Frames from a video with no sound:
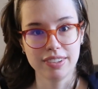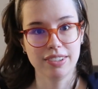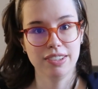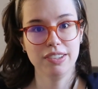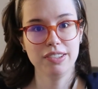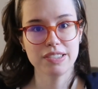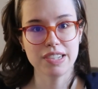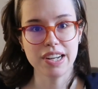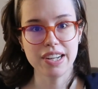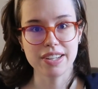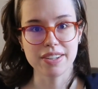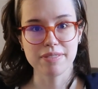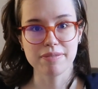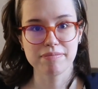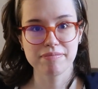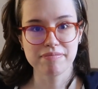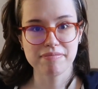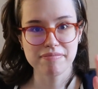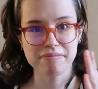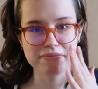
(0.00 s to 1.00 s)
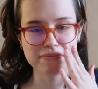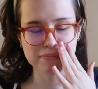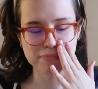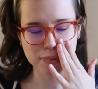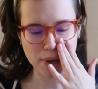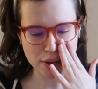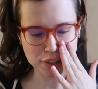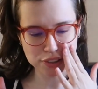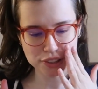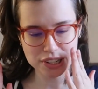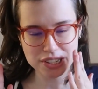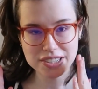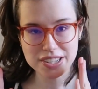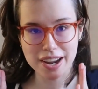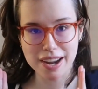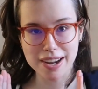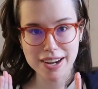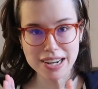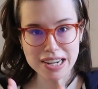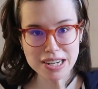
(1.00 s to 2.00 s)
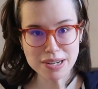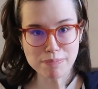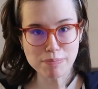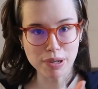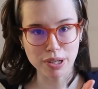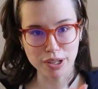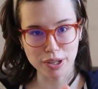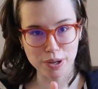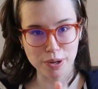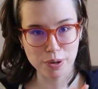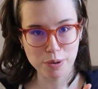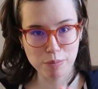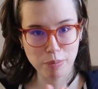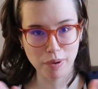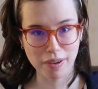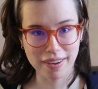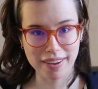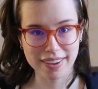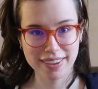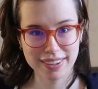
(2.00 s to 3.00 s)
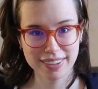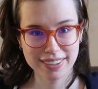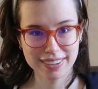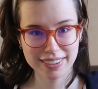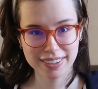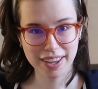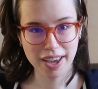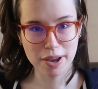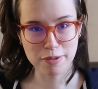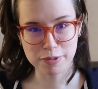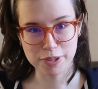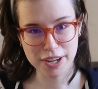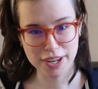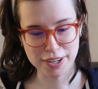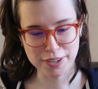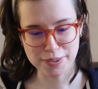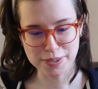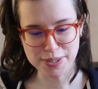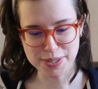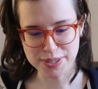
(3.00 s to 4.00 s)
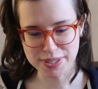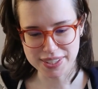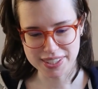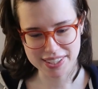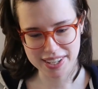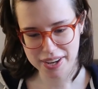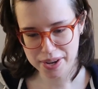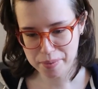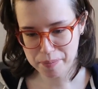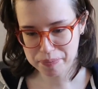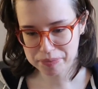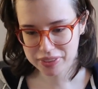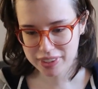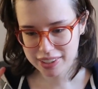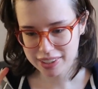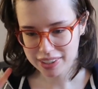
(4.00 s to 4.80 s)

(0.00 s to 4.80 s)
are. All right, battery died, but I hope camera angle is the same.